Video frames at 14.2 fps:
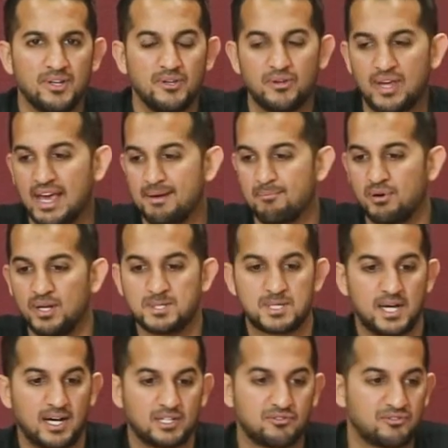You can't print
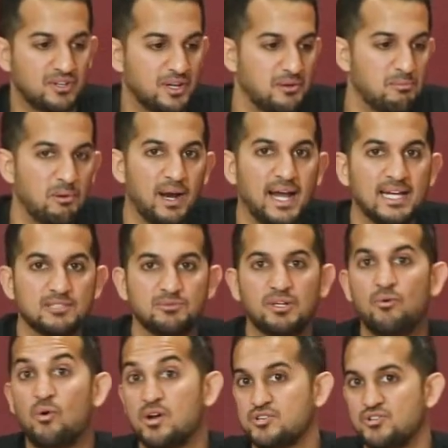socks for other brands. We
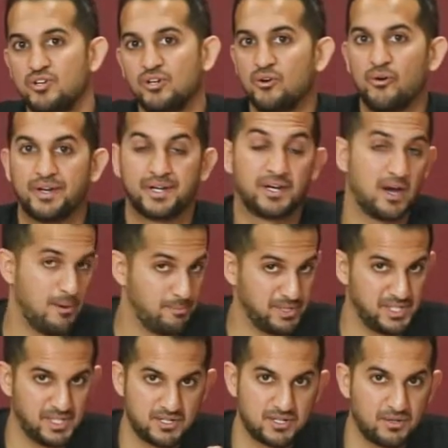don't want you to go into
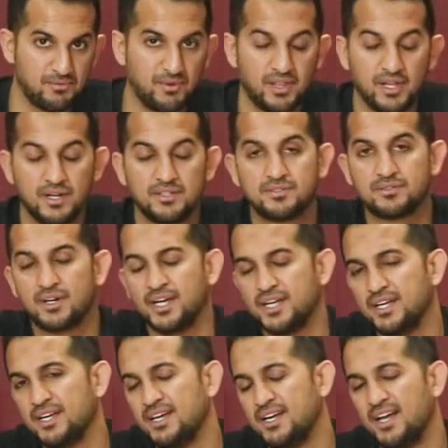competition with us,
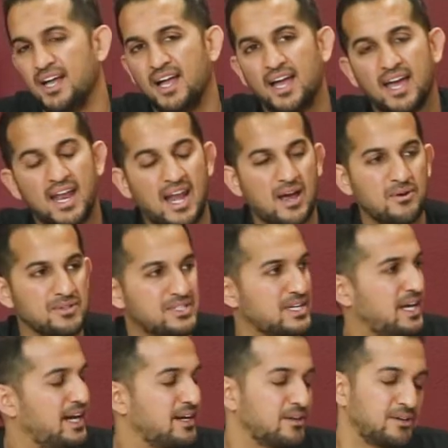right?" And I was
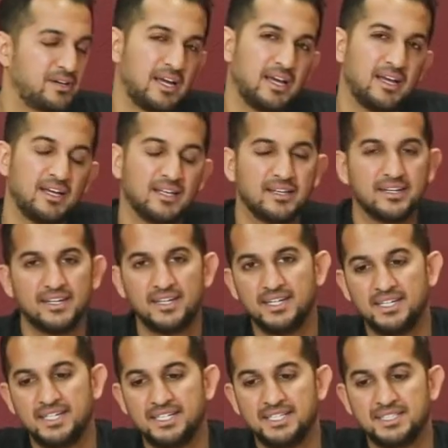like, okay,
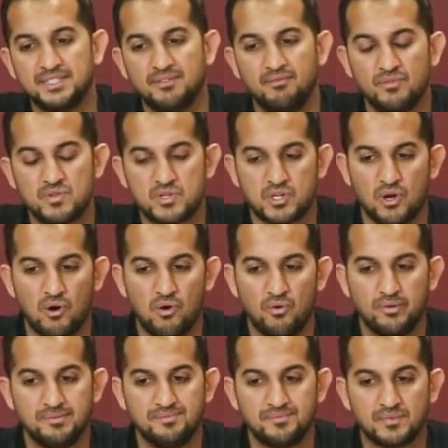
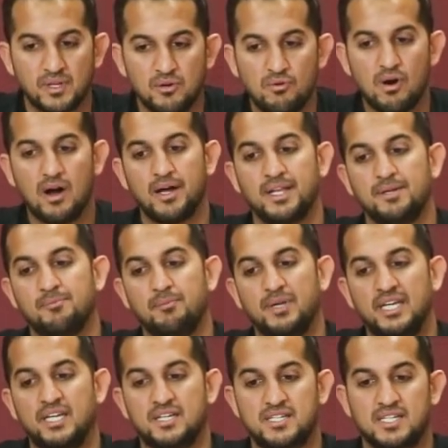so you want
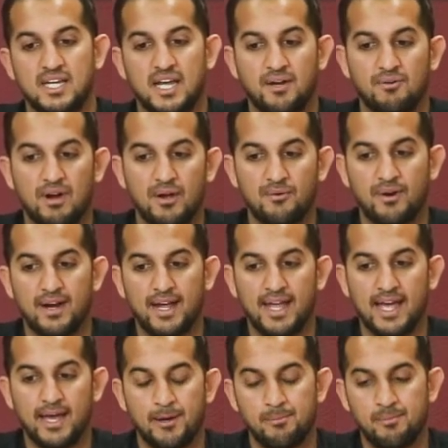me to stay right where I
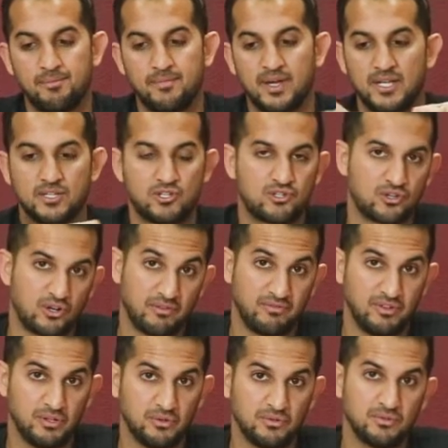am and serve
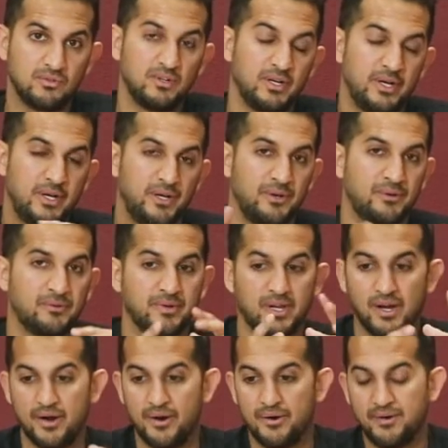you,
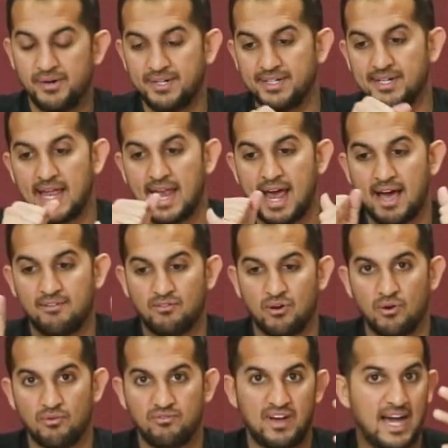you know, and have a
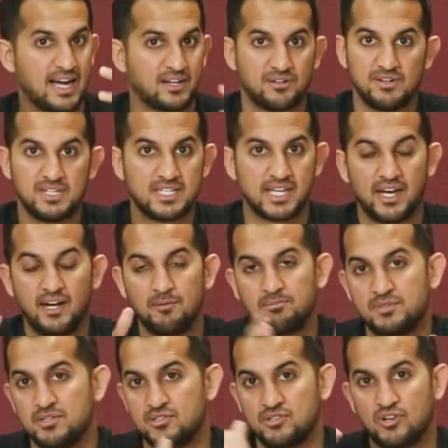whole factory set up
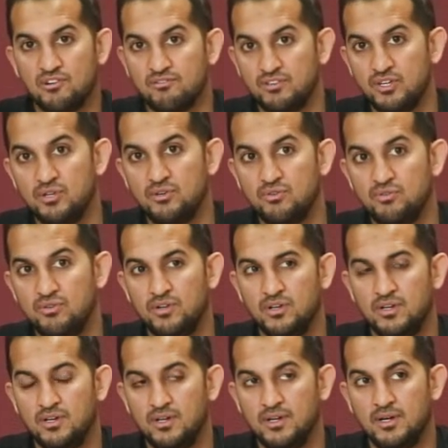to serve you,
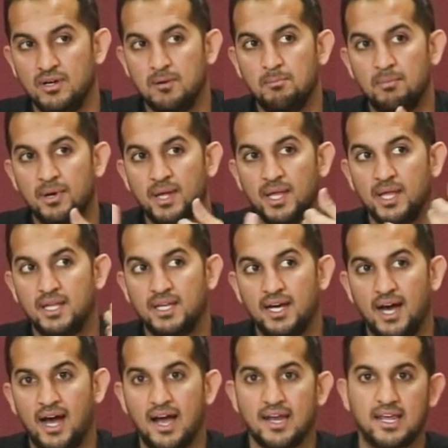but
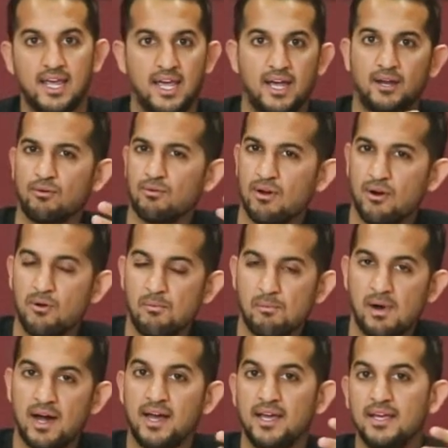I can't grow
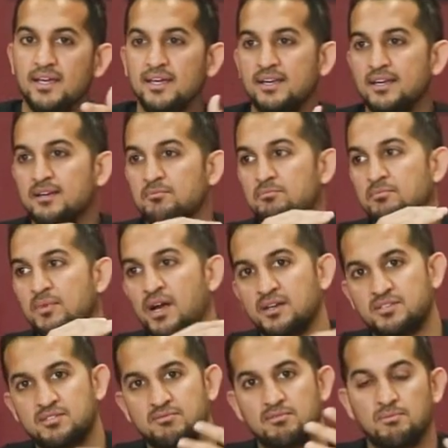my
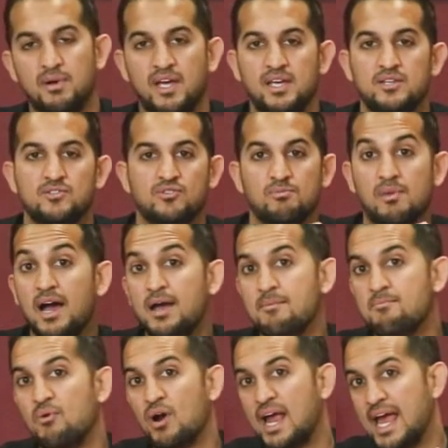customer base or my
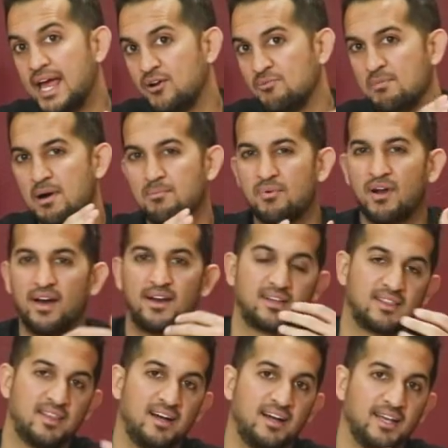brand or my
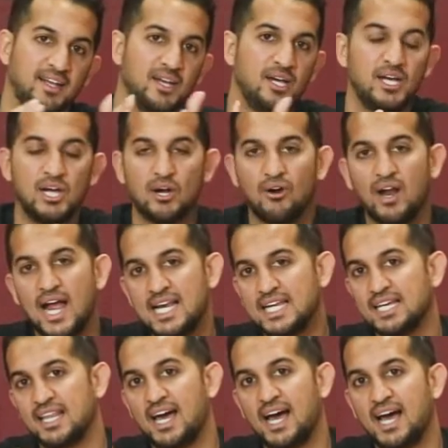product line or any
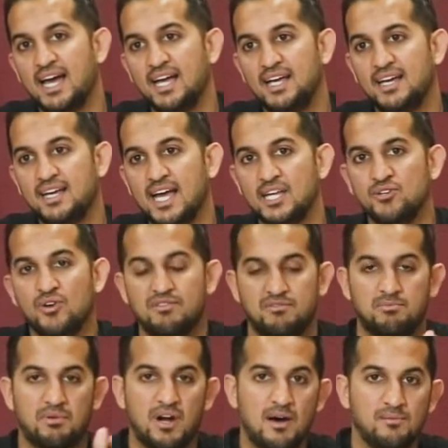of that, and you have
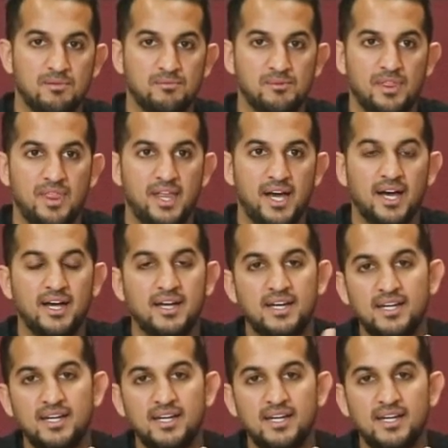a problem with that.